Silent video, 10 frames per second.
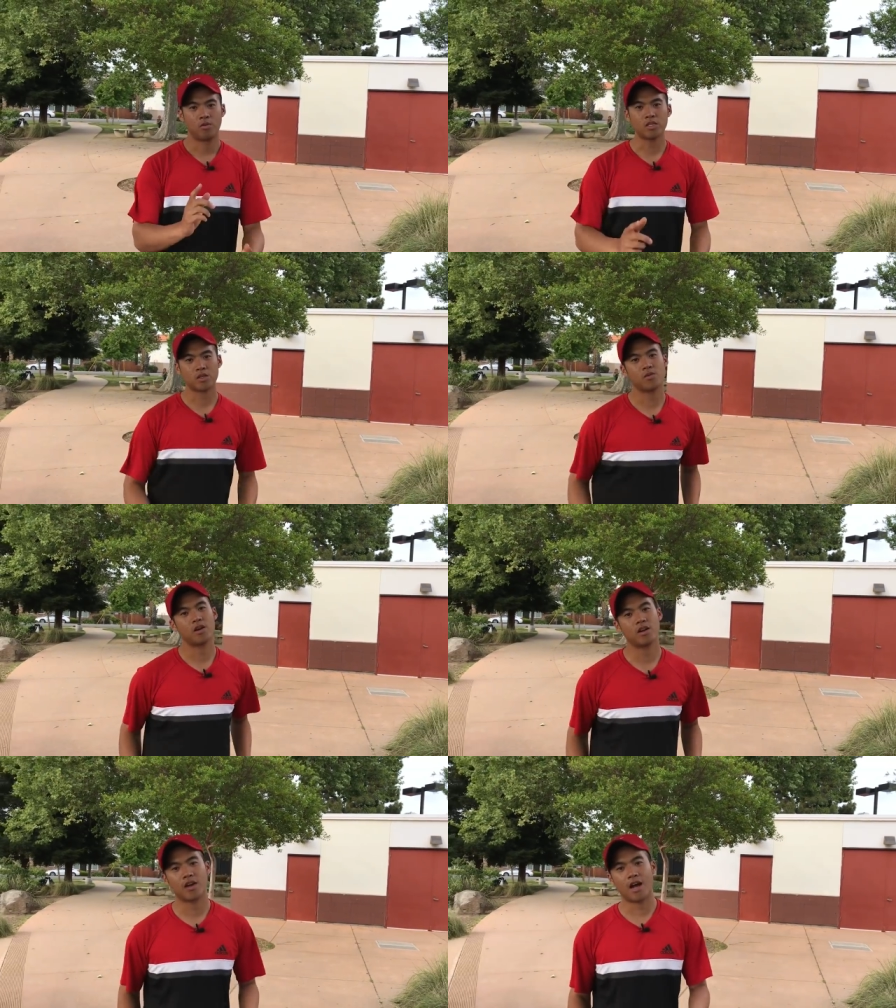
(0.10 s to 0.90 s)
What's going
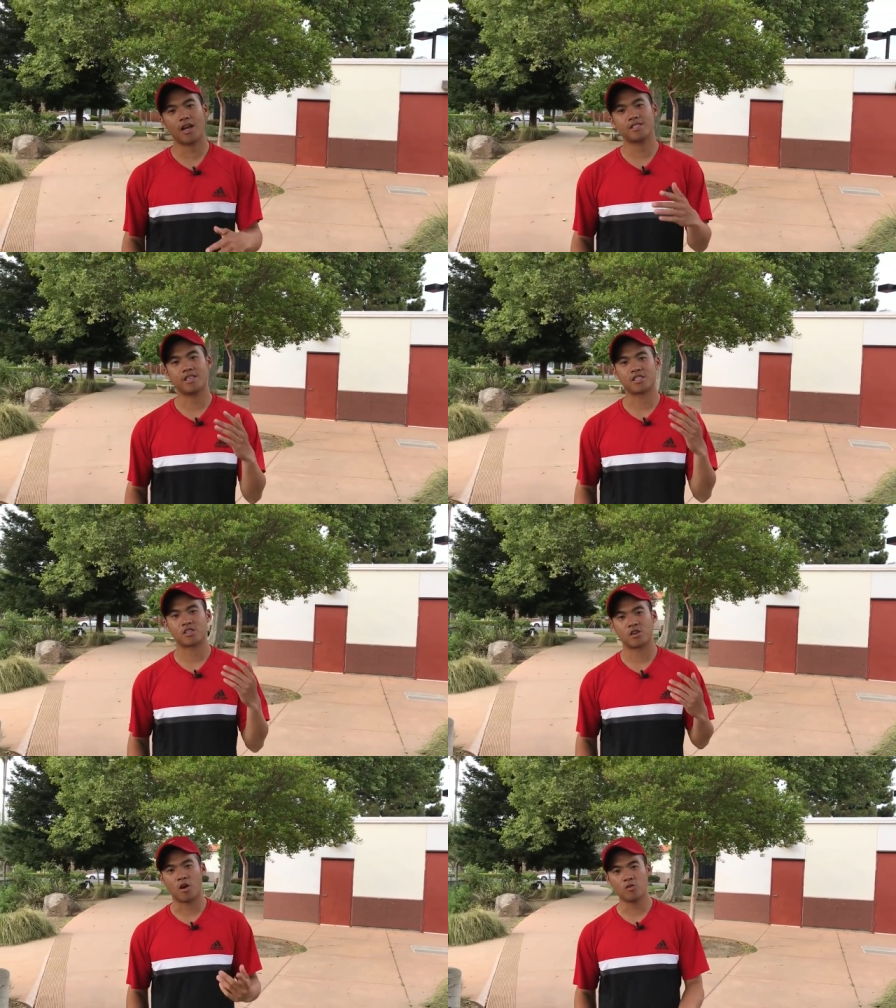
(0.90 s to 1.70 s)
on, guys?
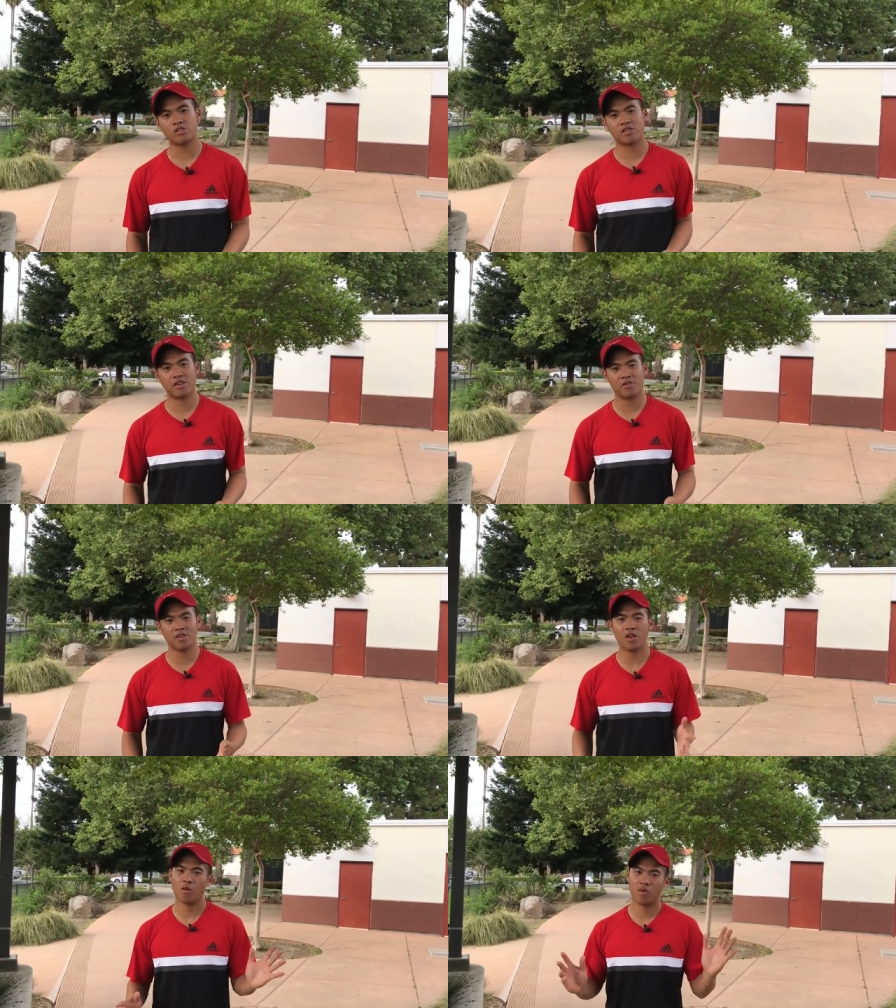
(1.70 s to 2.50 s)
It's Coach
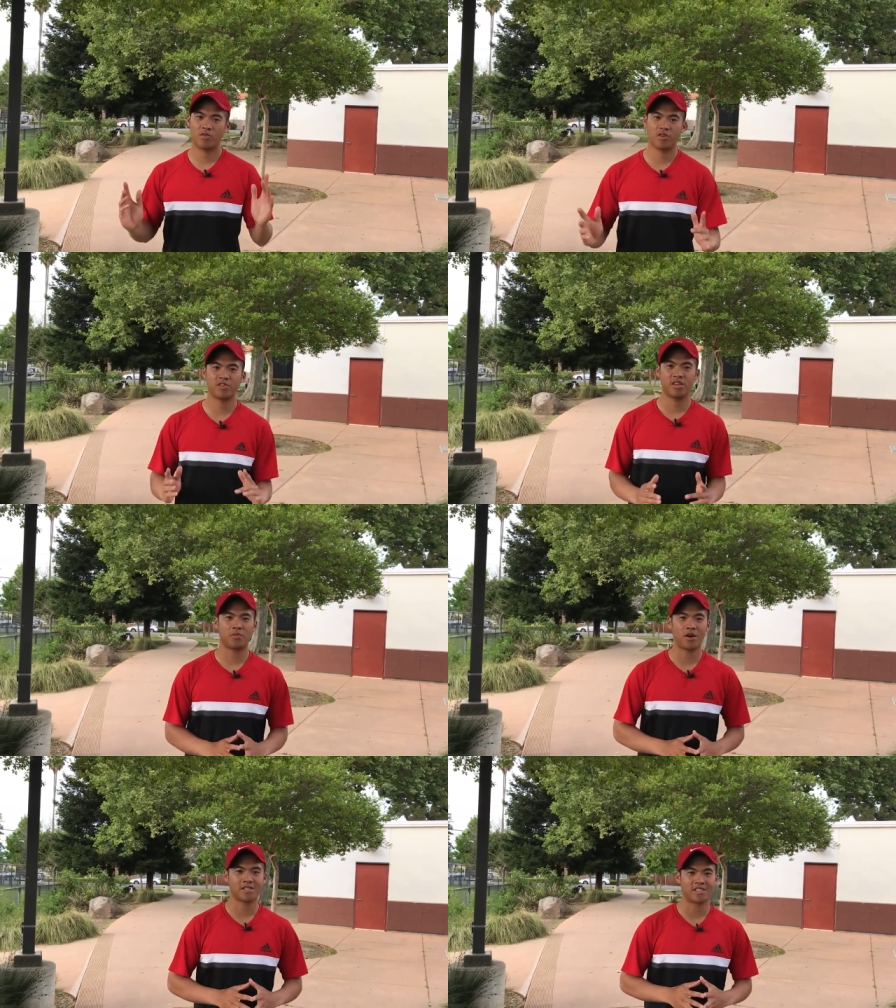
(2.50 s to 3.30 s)
Steven with 15
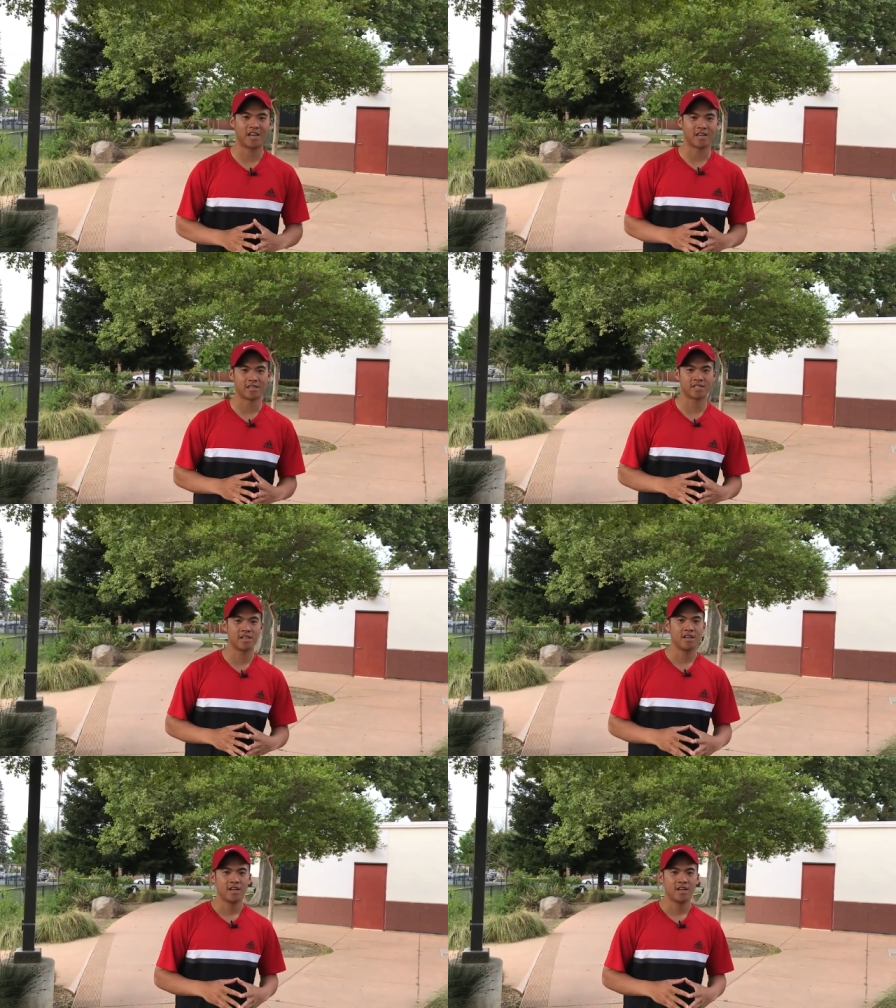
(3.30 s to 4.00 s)
Points of Tennis.